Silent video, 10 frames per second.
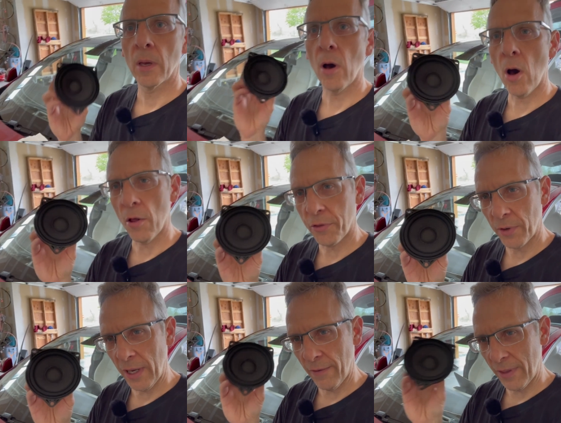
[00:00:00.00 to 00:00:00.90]
All
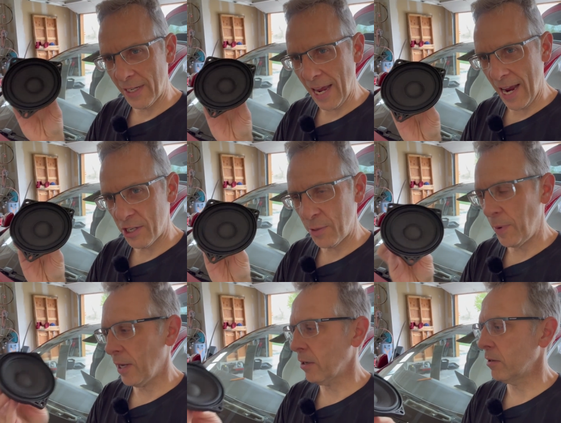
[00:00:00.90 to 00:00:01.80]
three of the dash
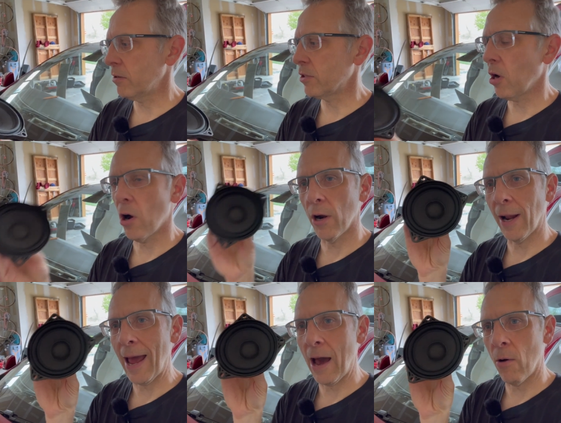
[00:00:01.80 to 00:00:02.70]
speakers are
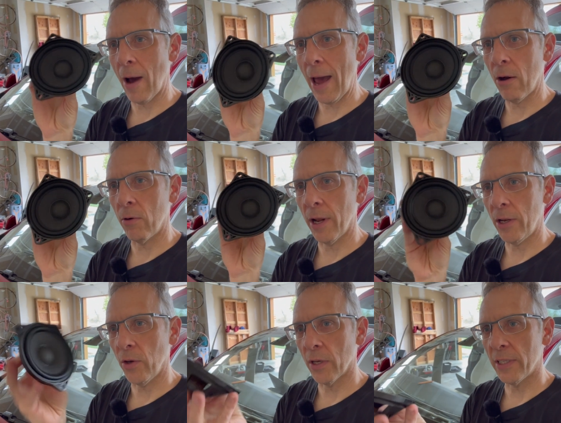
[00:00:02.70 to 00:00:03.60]
now out,
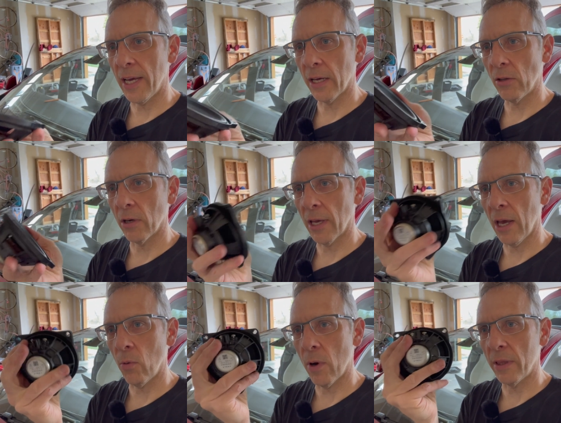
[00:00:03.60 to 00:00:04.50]
and you can take a look
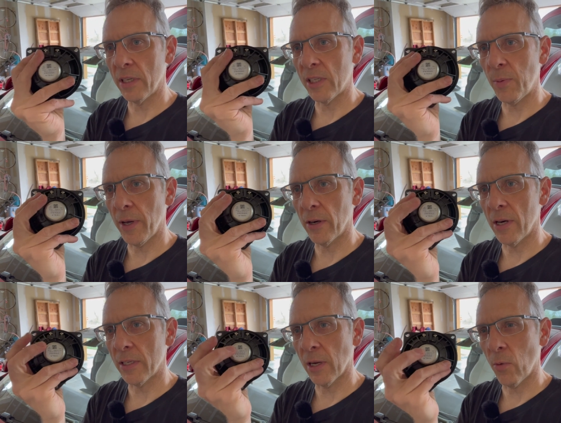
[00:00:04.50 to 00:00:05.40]
at what this speaker
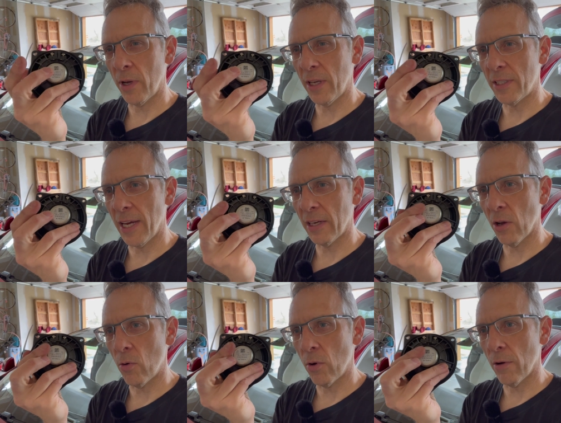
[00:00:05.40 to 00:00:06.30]
is. And I want you to take
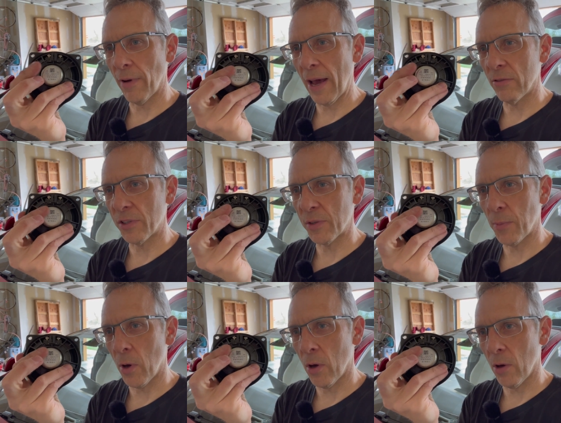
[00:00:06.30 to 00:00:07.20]
note of how
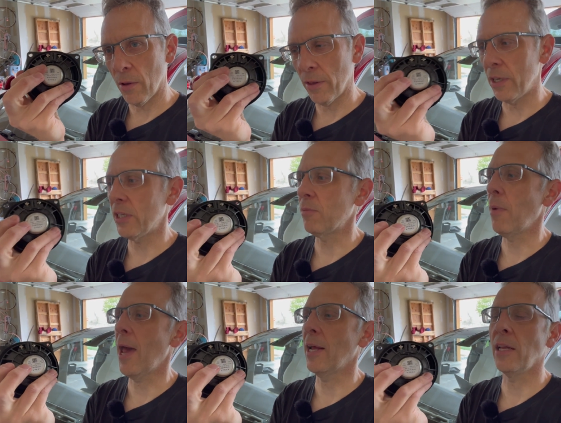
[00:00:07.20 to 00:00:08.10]
small this
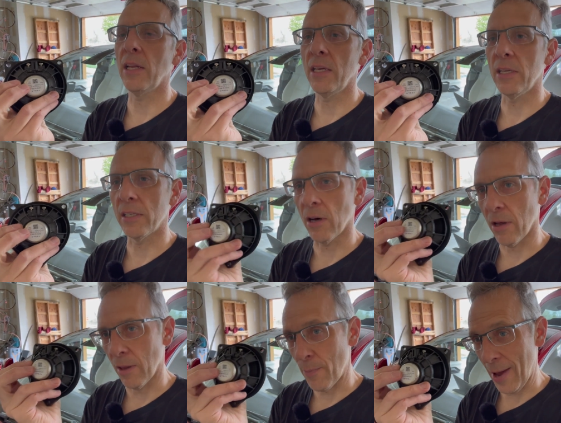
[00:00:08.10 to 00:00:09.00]
magnet is
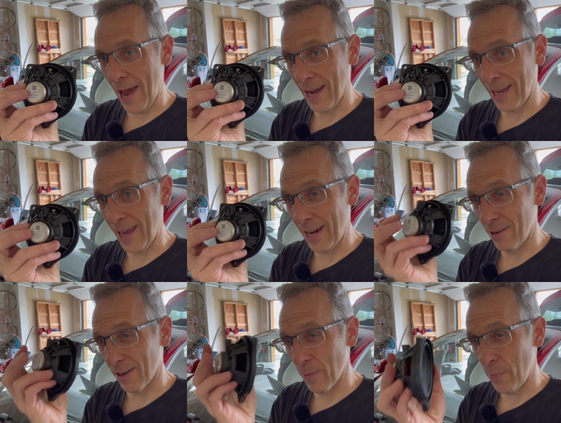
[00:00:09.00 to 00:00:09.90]
on the back, and
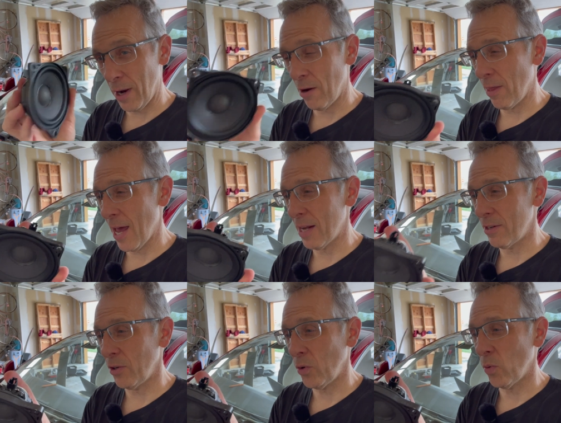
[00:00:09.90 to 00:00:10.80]
I'll compare that
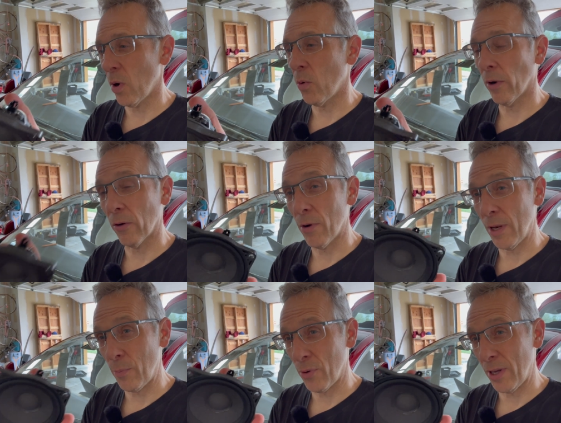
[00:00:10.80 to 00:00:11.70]
to what we're going
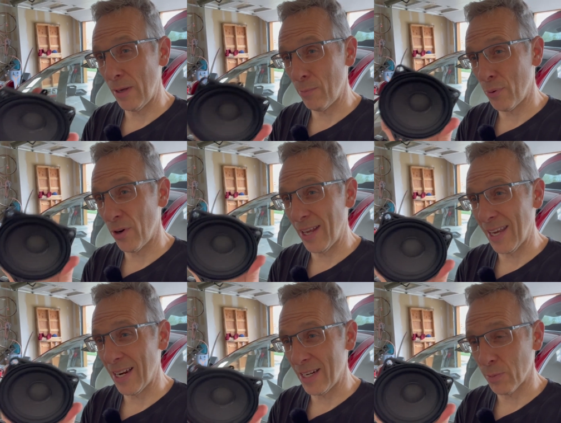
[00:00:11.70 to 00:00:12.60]
to be putting in its